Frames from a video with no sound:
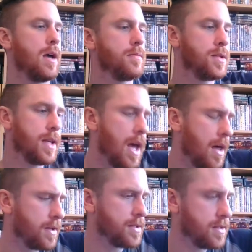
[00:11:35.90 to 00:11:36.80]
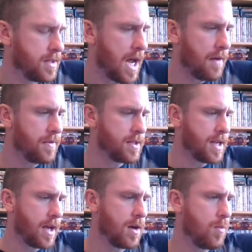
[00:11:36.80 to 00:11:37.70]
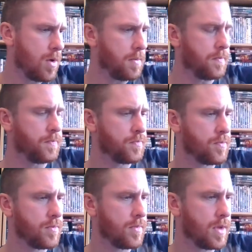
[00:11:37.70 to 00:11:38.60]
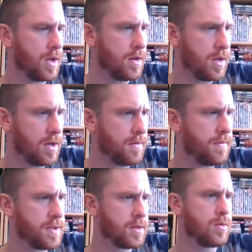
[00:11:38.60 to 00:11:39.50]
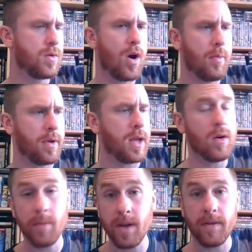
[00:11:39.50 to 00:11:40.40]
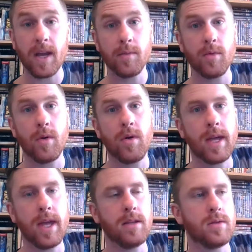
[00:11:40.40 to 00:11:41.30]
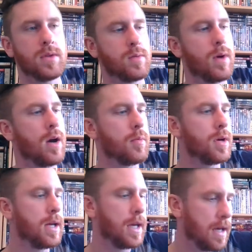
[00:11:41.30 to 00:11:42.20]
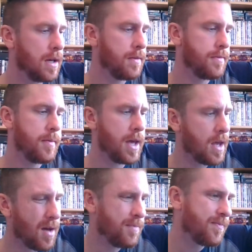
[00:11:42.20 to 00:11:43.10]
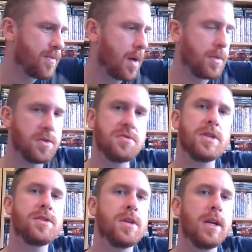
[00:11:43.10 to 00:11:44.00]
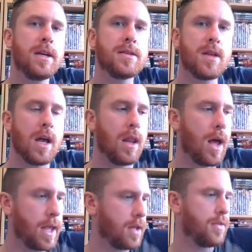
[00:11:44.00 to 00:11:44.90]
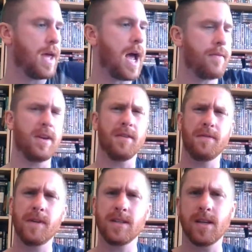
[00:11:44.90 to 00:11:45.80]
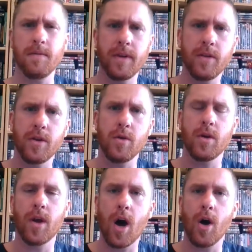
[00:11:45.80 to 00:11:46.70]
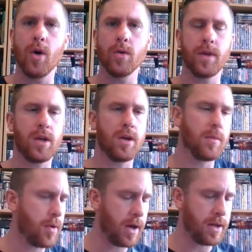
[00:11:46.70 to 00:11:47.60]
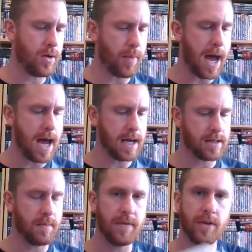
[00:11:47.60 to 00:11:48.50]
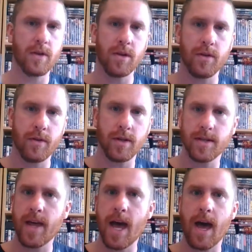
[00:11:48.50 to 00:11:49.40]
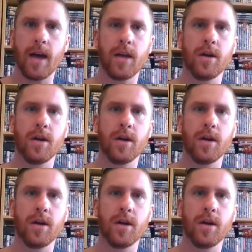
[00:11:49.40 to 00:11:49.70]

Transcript: So yeah, to have the second one in a physical copy, it'll be available on Kindle as well. But for me, I'm a traditionalist. I like having something that you can hold, that you can put in your bag, something that's there,